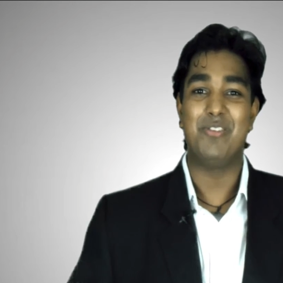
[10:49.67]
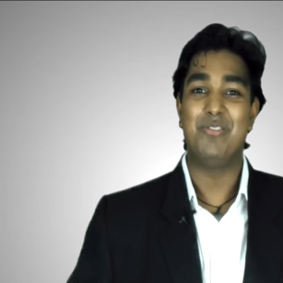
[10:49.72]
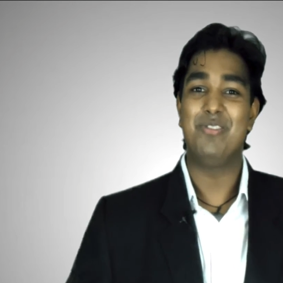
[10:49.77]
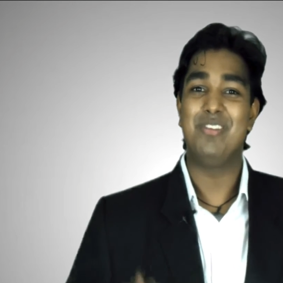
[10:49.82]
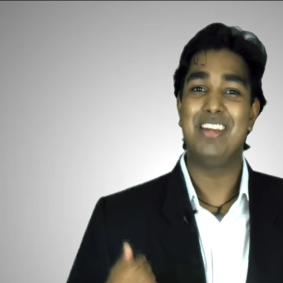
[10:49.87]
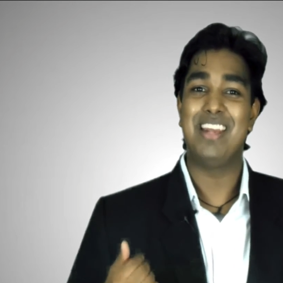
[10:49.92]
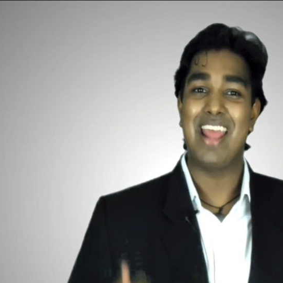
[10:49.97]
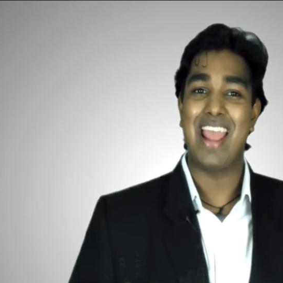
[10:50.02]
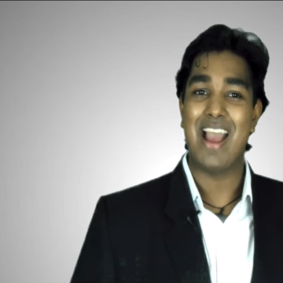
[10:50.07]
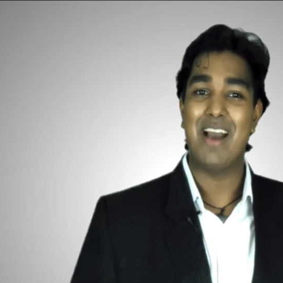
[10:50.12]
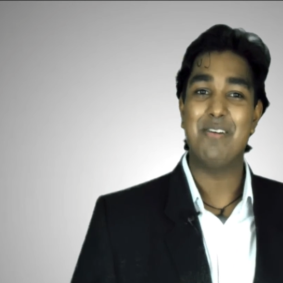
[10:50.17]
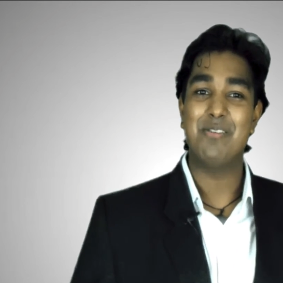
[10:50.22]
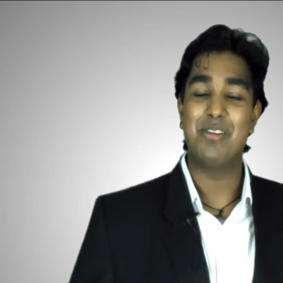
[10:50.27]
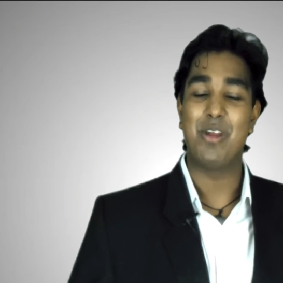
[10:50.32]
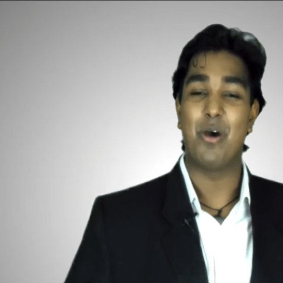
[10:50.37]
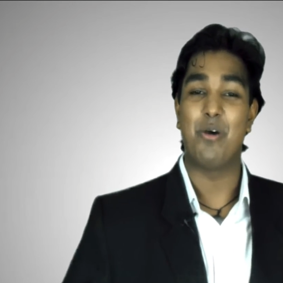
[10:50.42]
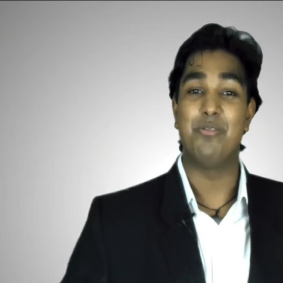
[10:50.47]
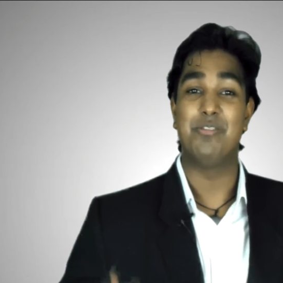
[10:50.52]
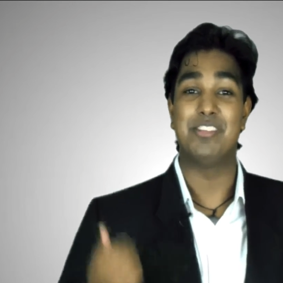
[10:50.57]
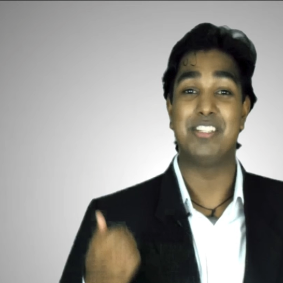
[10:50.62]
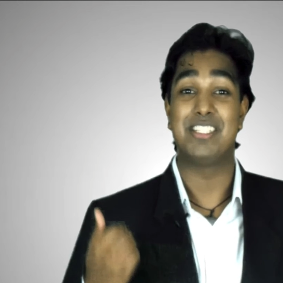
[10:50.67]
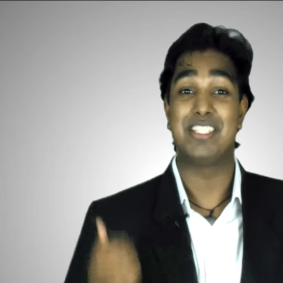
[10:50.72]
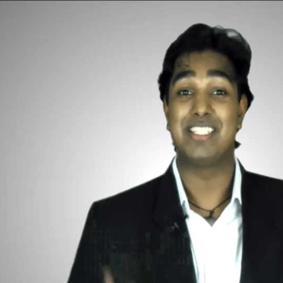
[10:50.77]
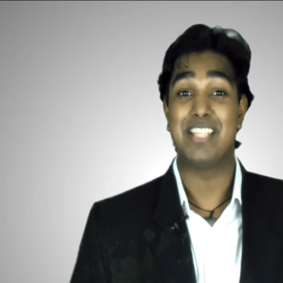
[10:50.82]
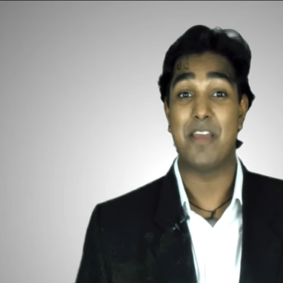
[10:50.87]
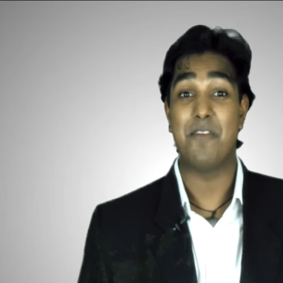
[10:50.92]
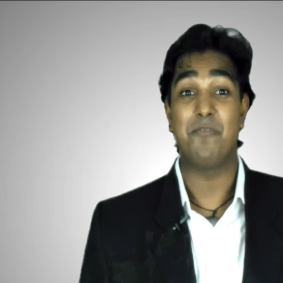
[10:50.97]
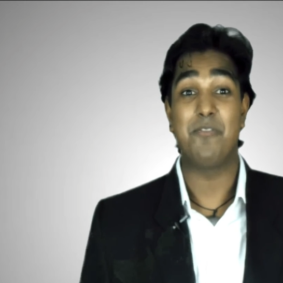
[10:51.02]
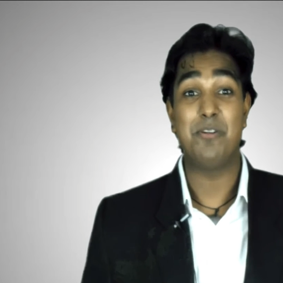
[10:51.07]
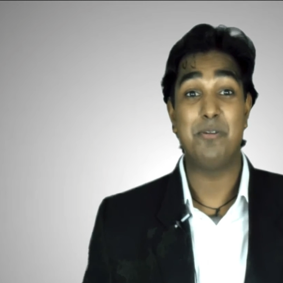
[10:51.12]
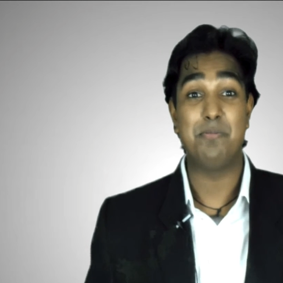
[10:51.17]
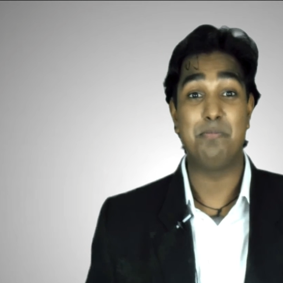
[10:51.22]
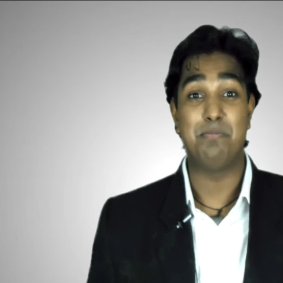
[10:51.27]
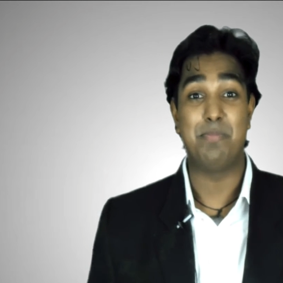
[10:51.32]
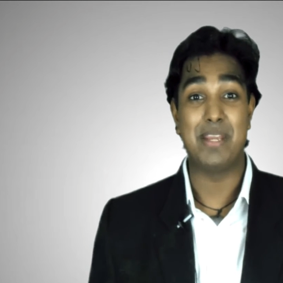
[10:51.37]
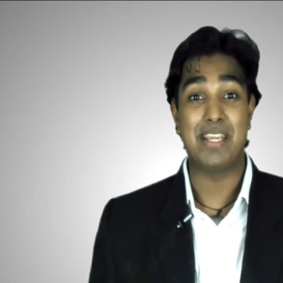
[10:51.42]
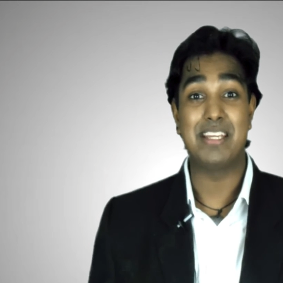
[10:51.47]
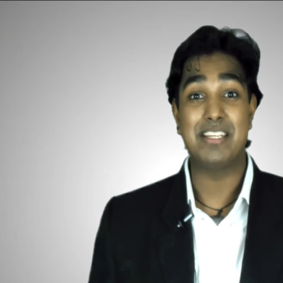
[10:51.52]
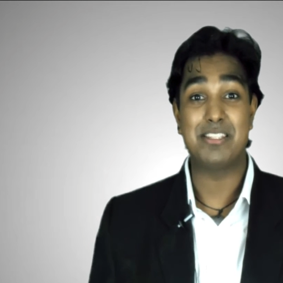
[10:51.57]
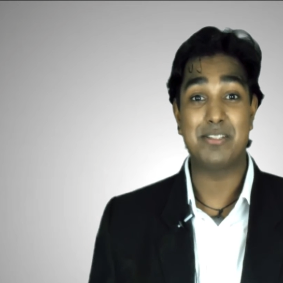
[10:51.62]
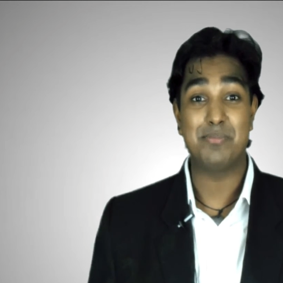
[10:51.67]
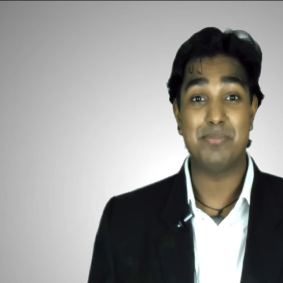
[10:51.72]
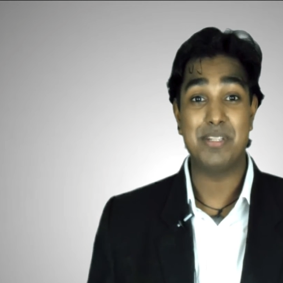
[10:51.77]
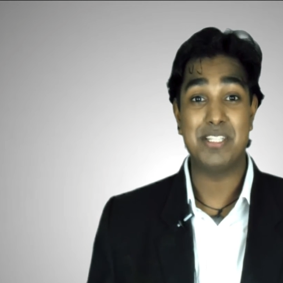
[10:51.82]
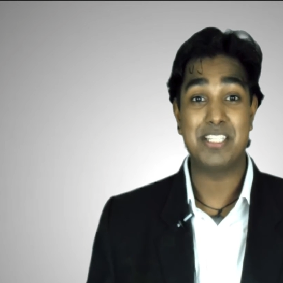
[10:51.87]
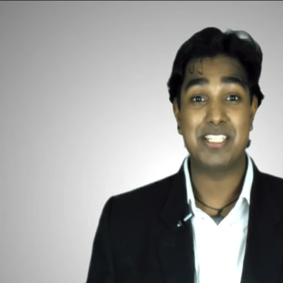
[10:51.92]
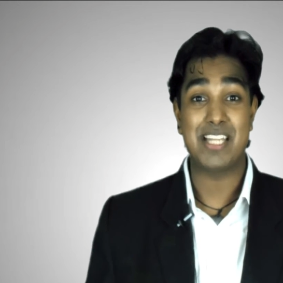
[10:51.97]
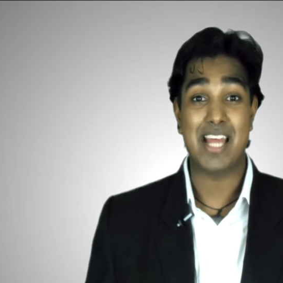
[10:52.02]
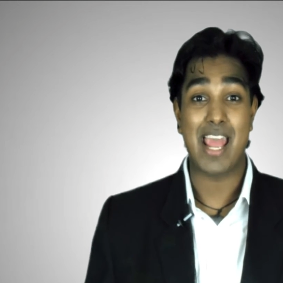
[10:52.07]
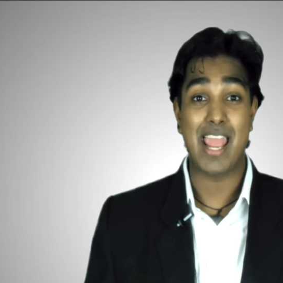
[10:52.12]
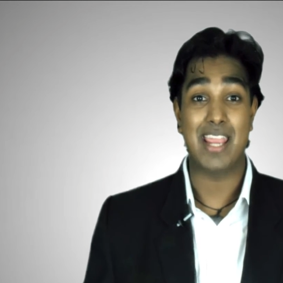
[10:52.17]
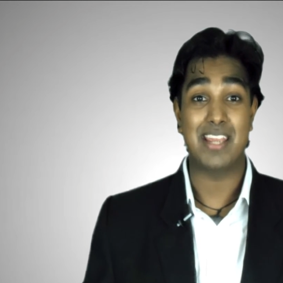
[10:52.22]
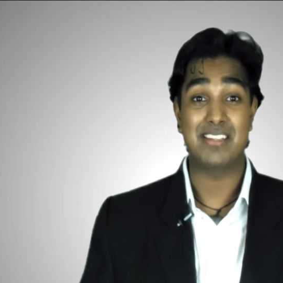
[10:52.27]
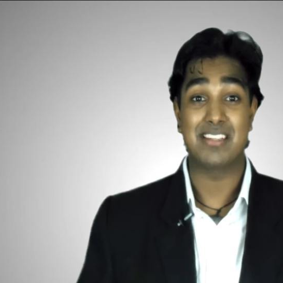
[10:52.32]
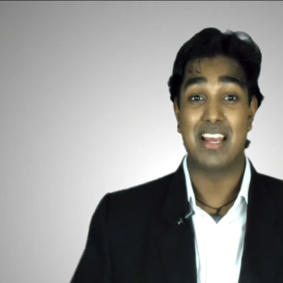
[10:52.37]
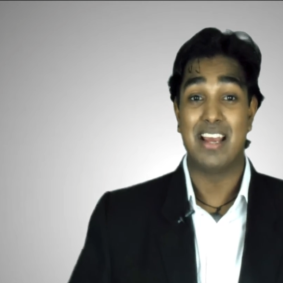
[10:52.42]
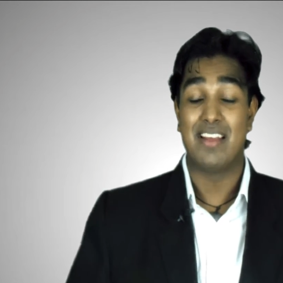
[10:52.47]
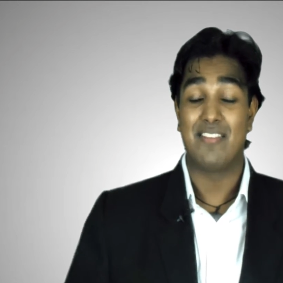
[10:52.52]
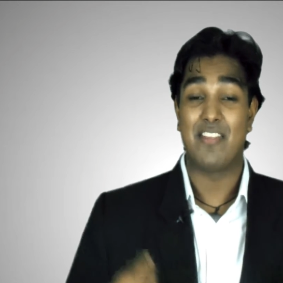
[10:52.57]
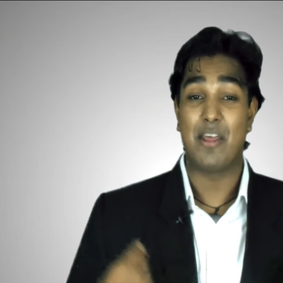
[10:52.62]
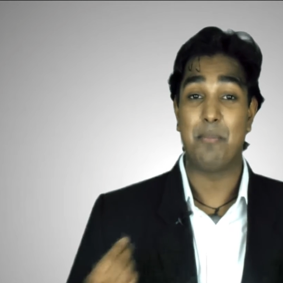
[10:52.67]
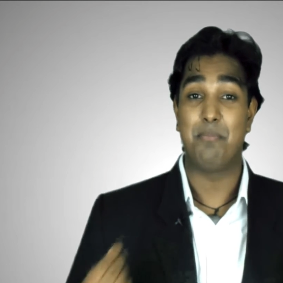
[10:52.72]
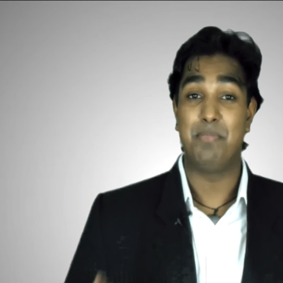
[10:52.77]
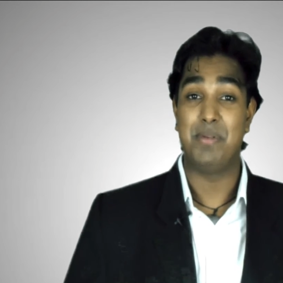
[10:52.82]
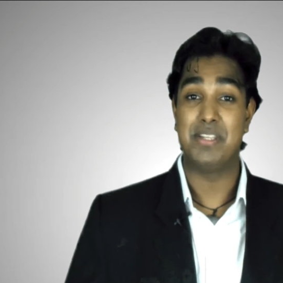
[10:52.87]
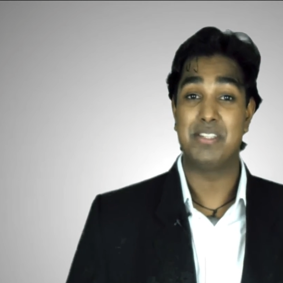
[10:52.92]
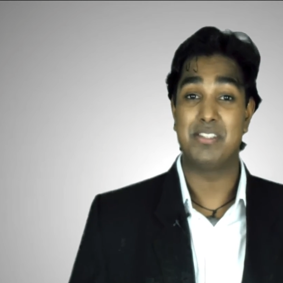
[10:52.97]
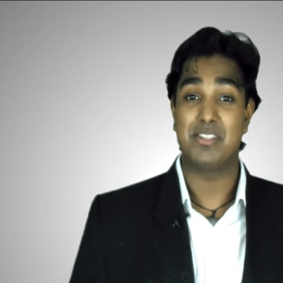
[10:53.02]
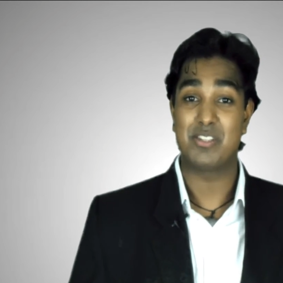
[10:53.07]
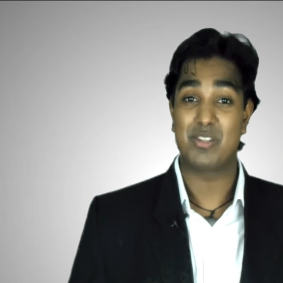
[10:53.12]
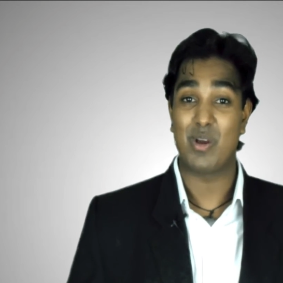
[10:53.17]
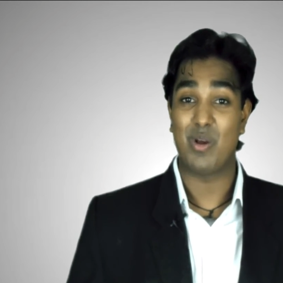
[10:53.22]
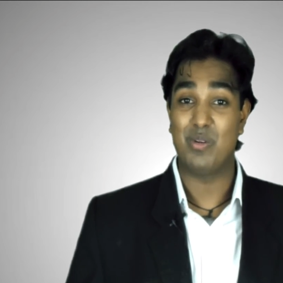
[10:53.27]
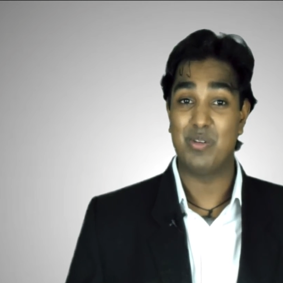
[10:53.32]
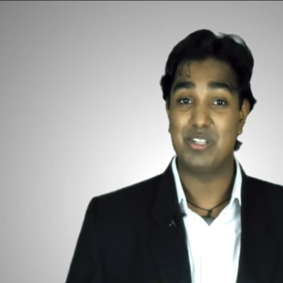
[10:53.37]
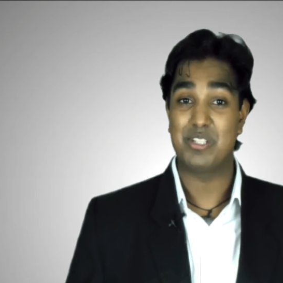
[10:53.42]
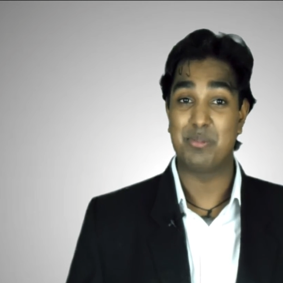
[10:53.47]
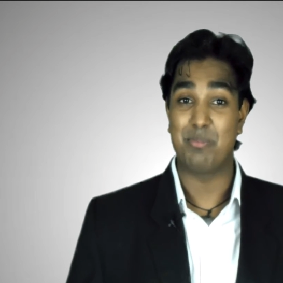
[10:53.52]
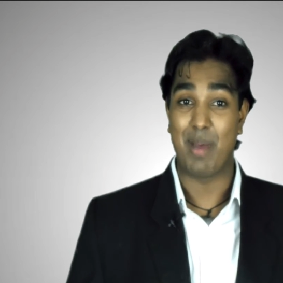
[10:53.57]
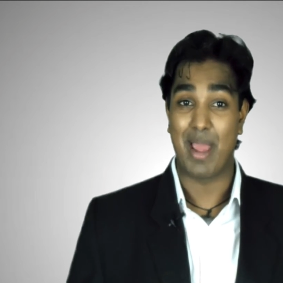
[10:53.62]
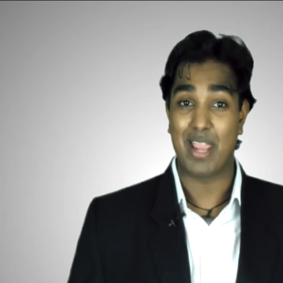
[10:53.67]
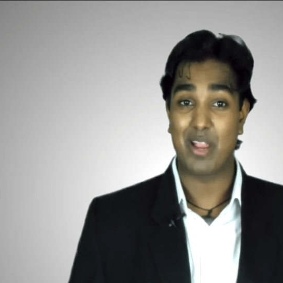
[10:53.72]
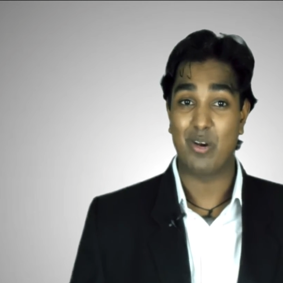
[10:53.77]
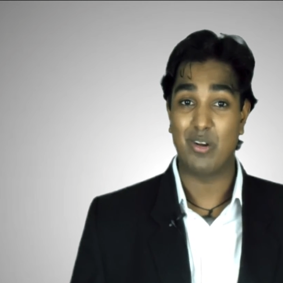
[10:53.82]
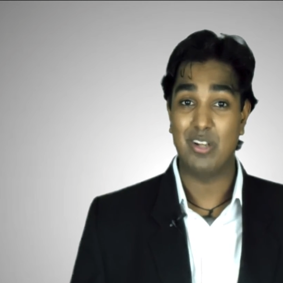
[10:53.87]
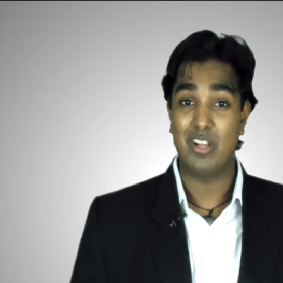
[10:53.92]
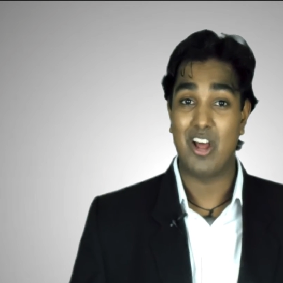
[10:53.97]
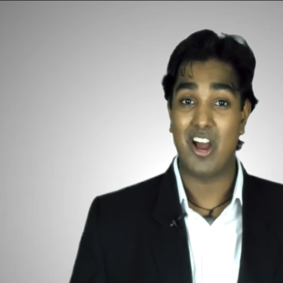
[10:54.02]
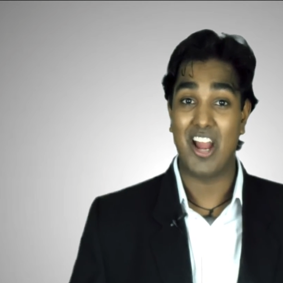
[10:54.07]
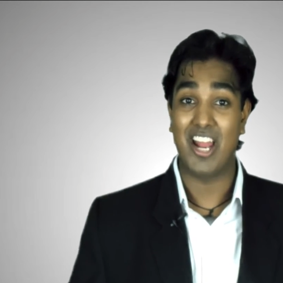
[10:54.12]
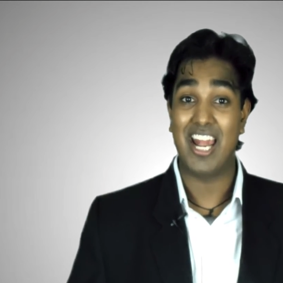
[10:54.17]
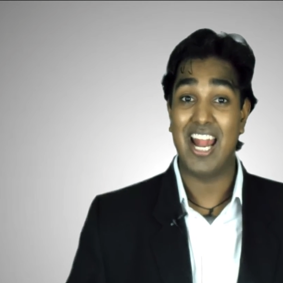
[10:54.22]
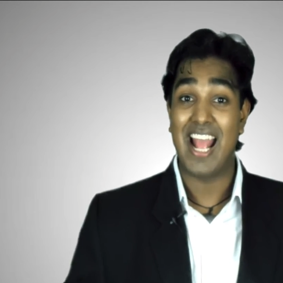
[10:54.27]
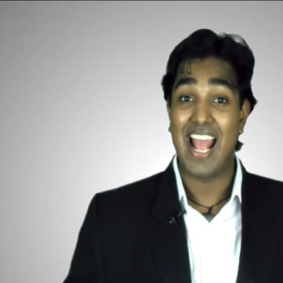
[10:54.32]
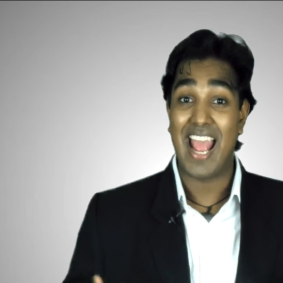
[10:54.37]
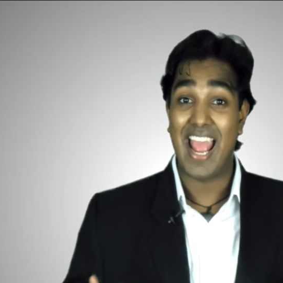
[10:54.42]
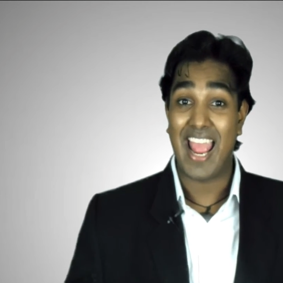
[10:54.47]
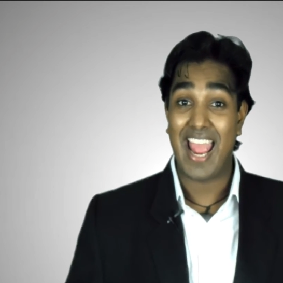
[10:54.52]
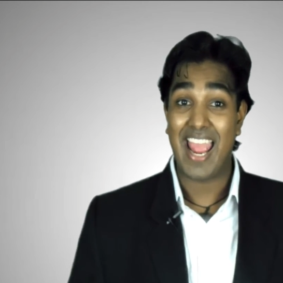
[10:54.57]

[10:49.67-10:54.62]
You now know the 7 biggest mistakes that business owners make online